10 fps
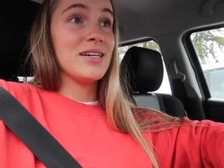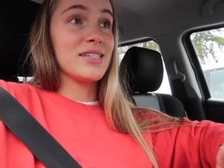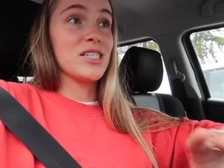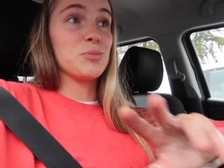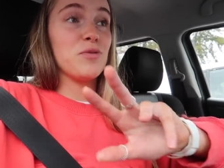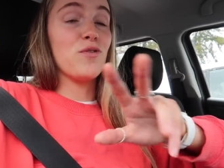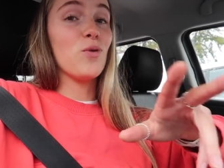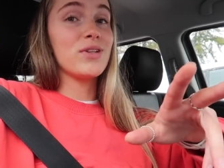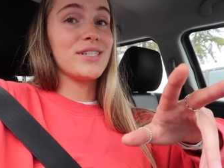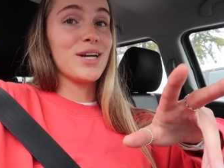since
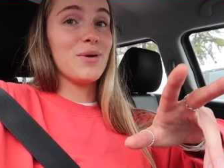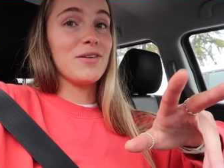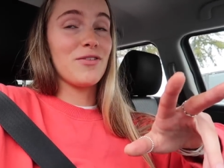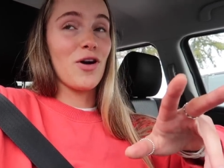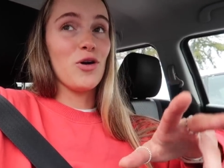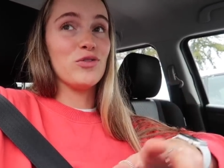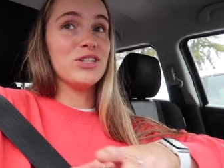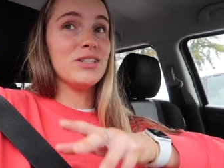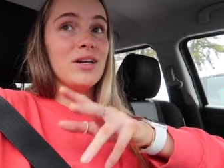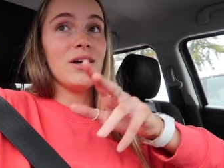before the second wave of
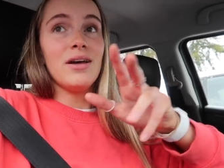COVID.